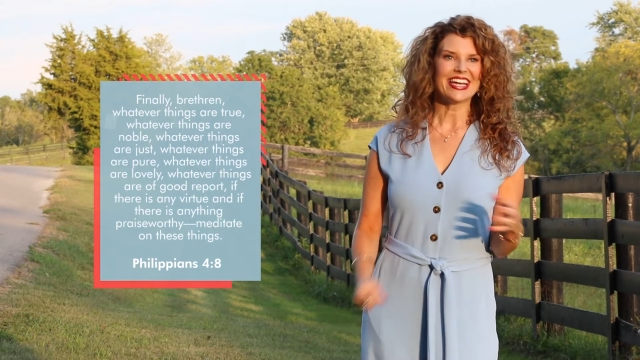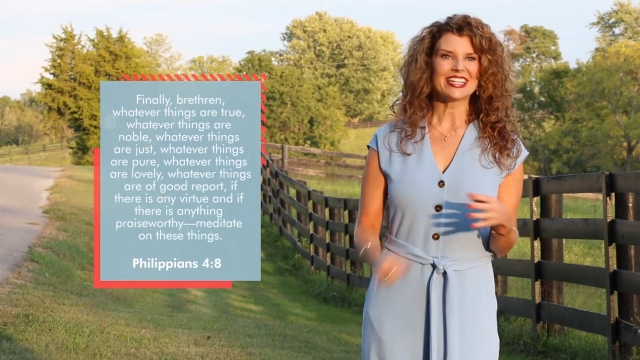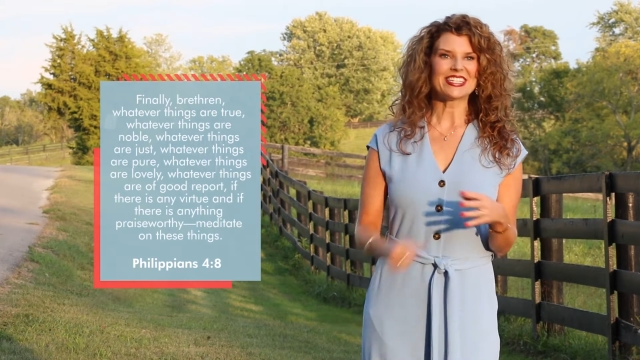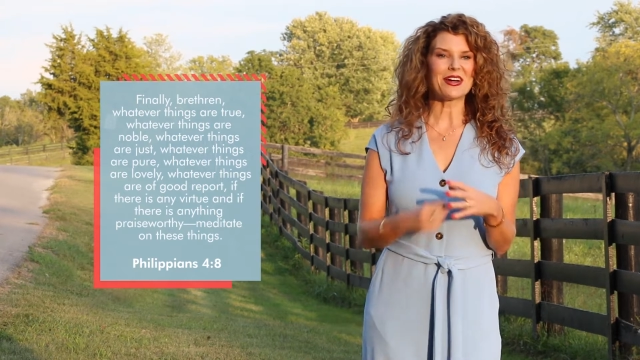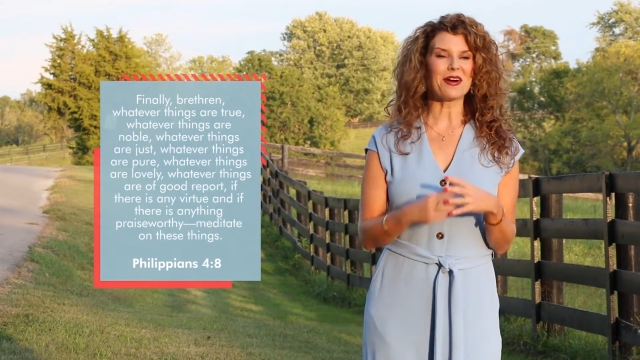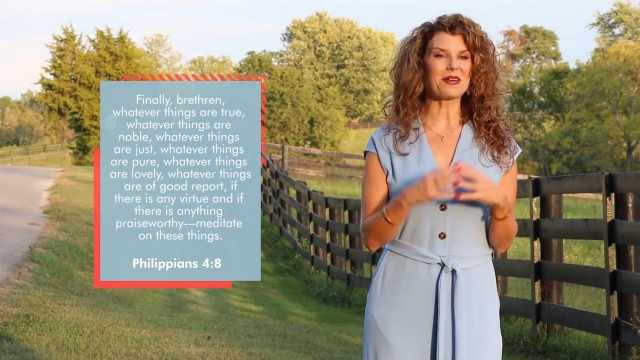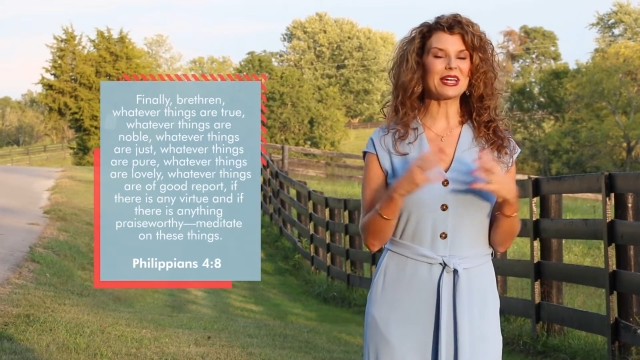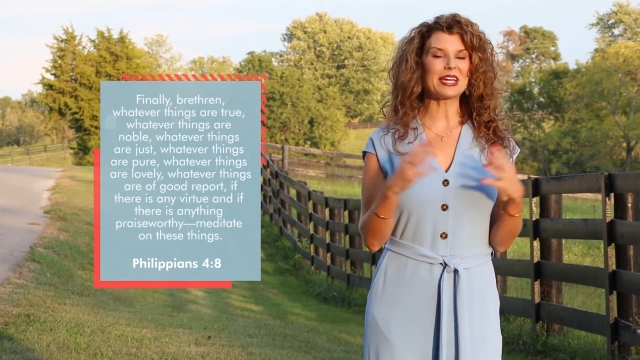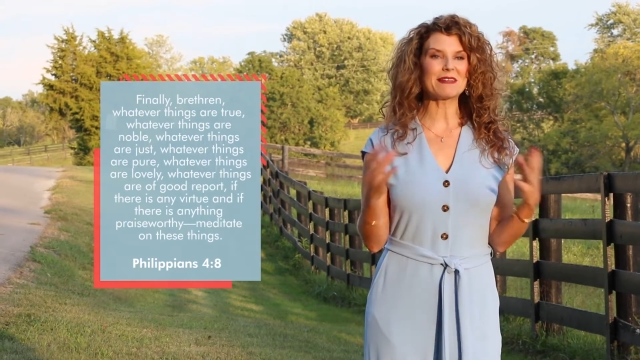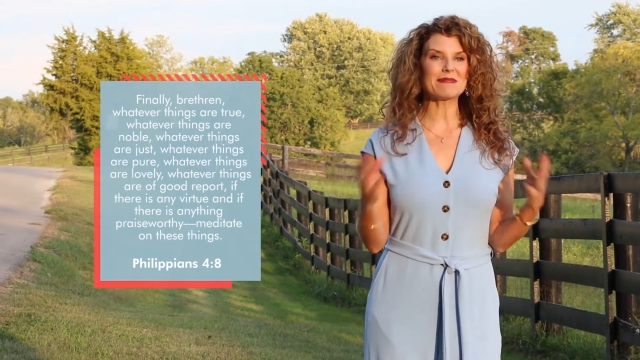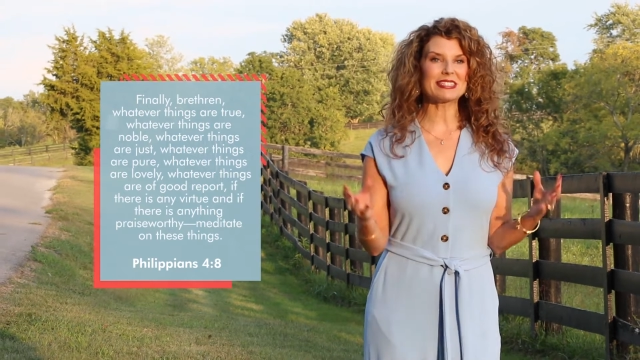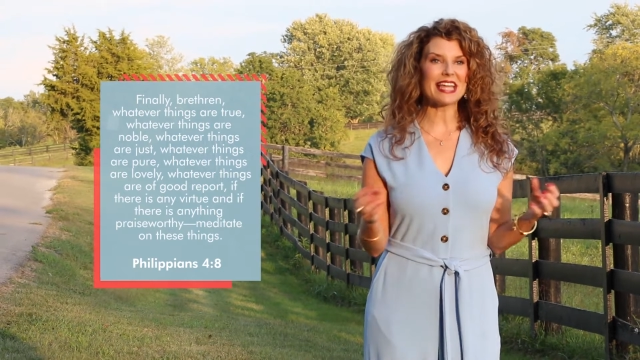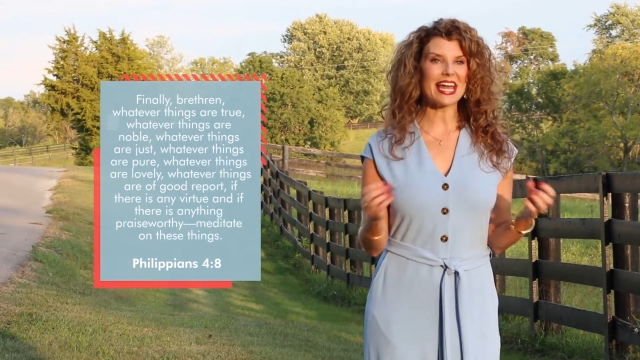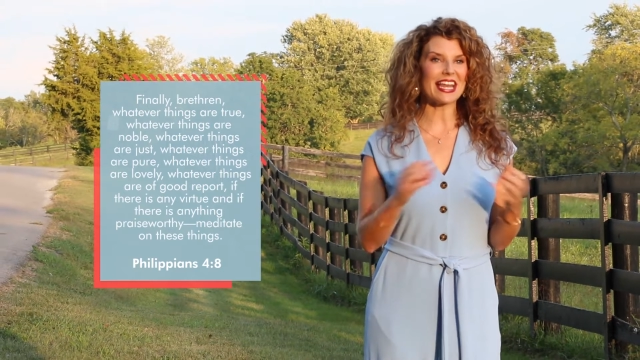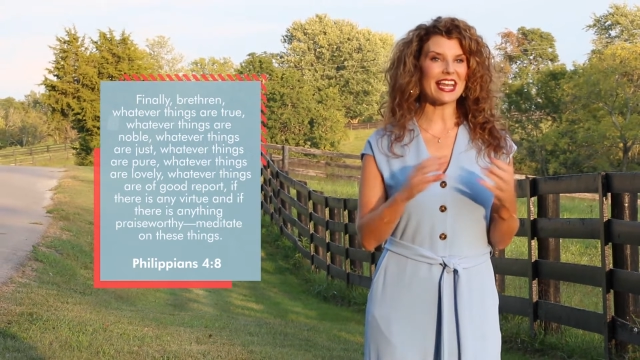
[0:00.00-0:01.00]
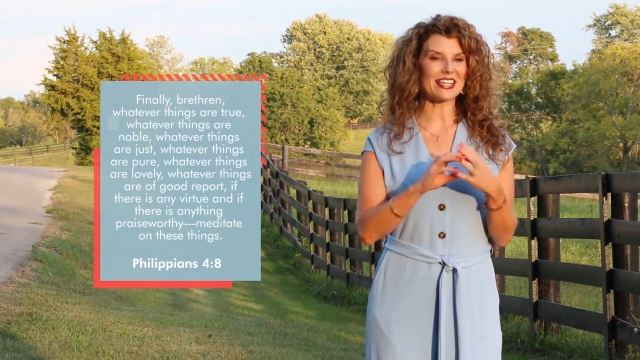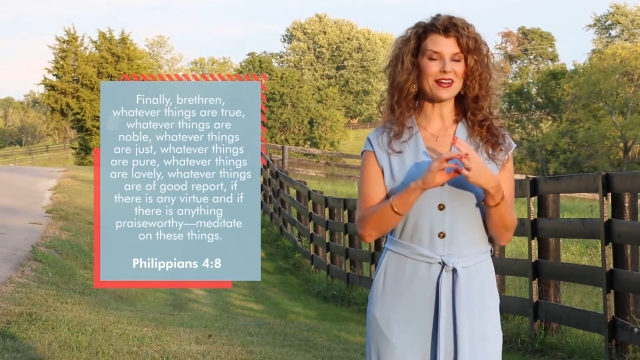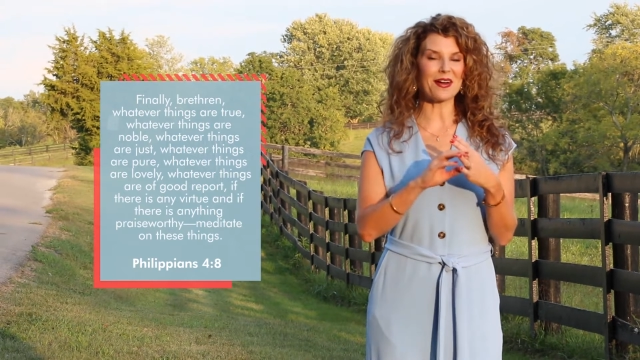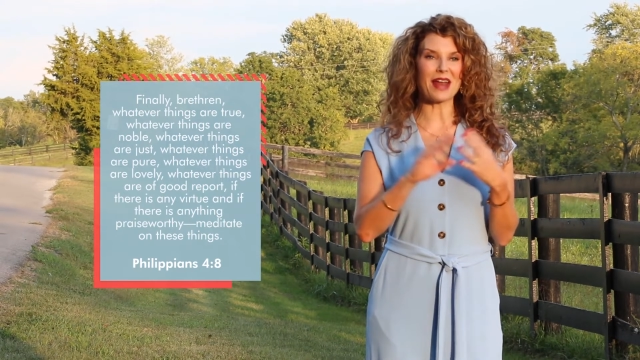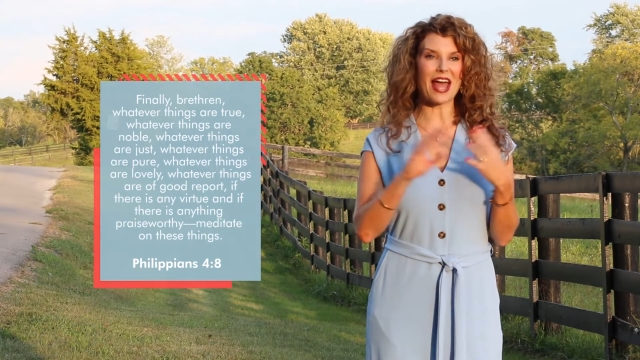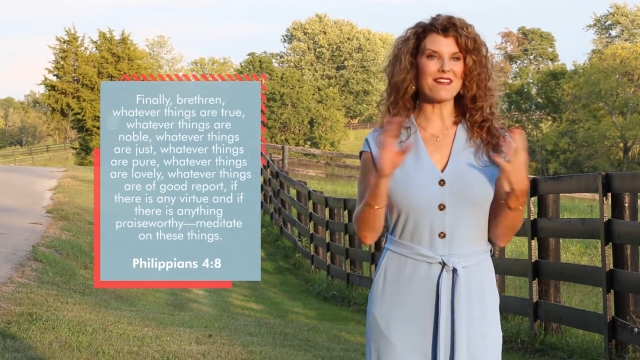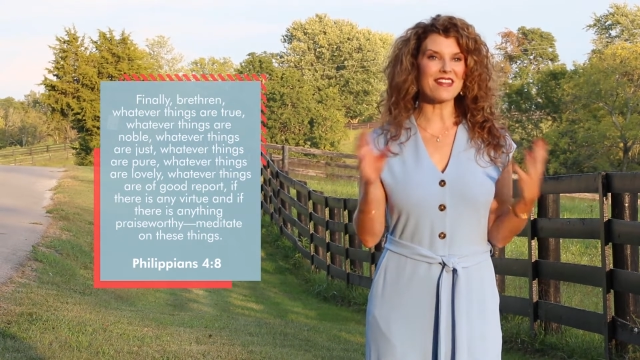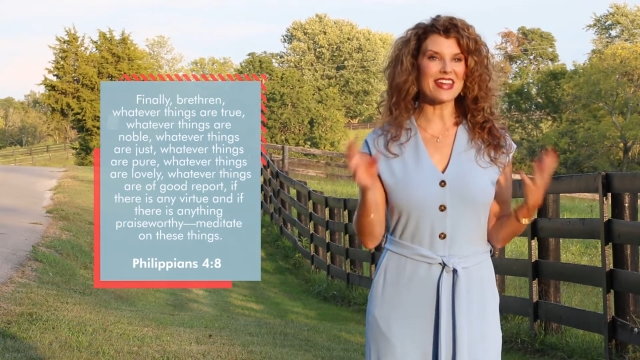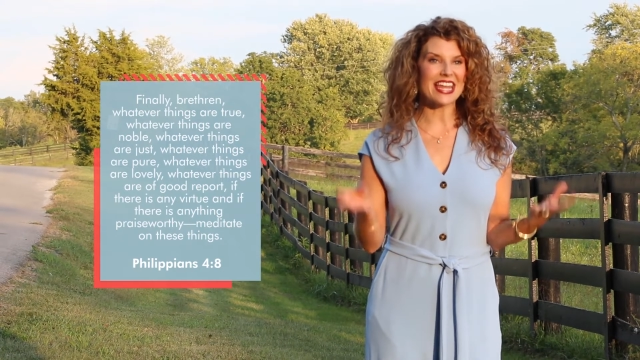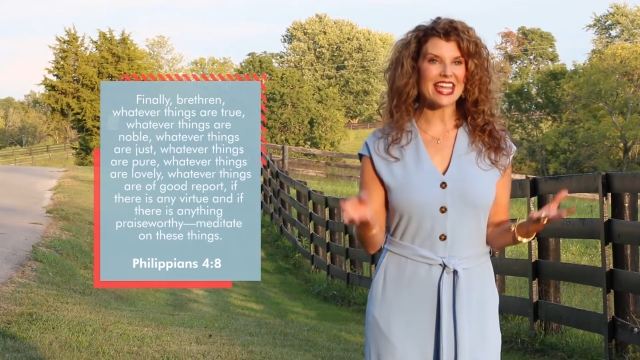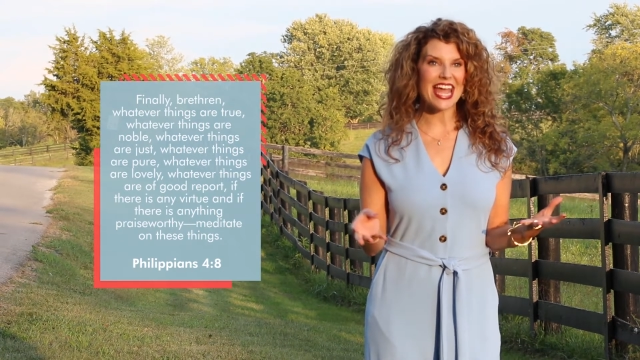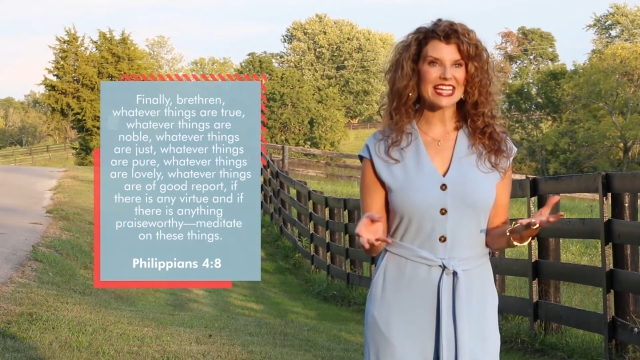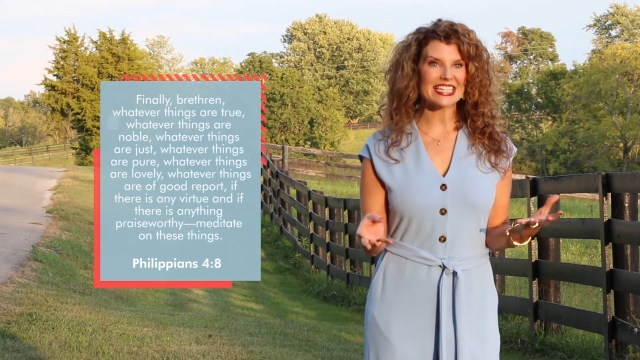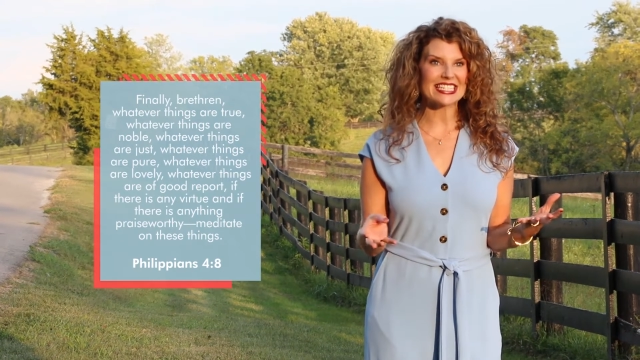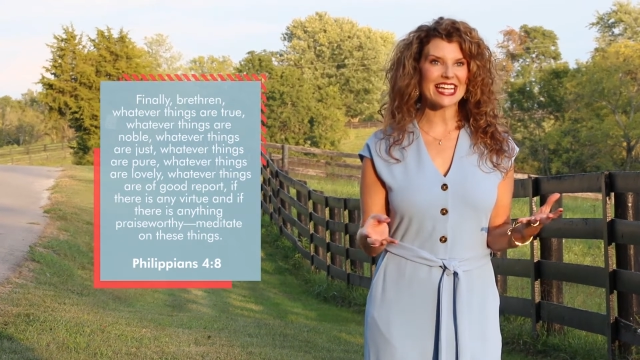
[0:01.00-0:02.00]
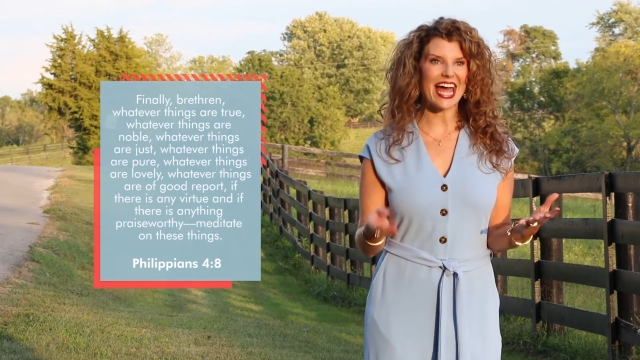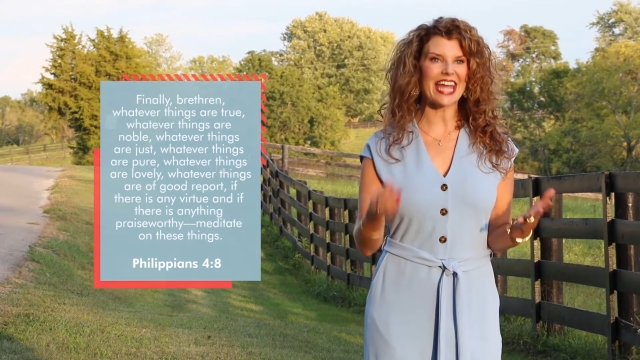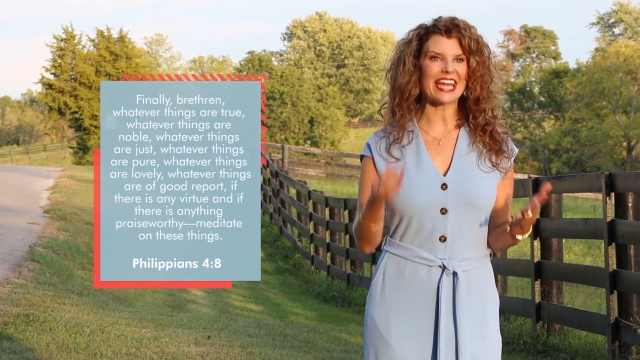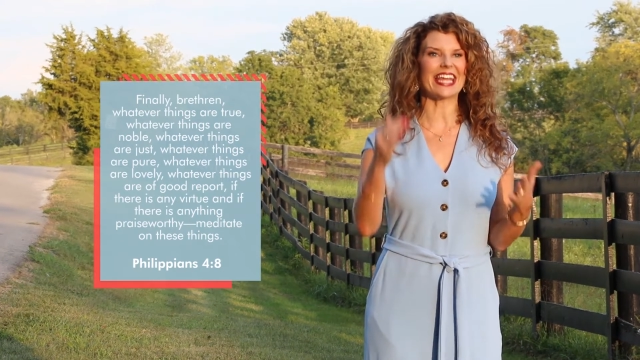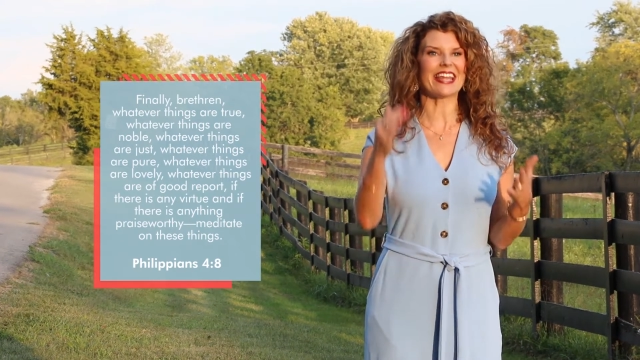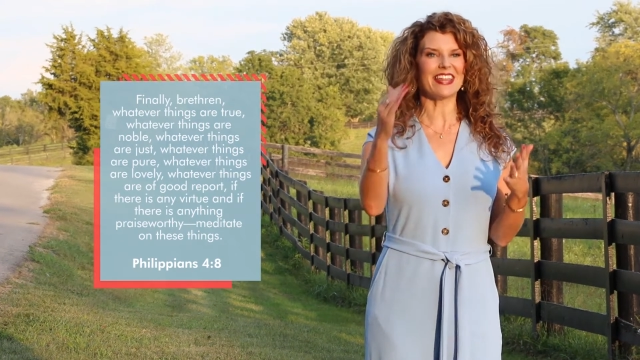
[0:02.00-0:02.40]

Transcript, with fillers: Don't get upset. Don't have any anxiety.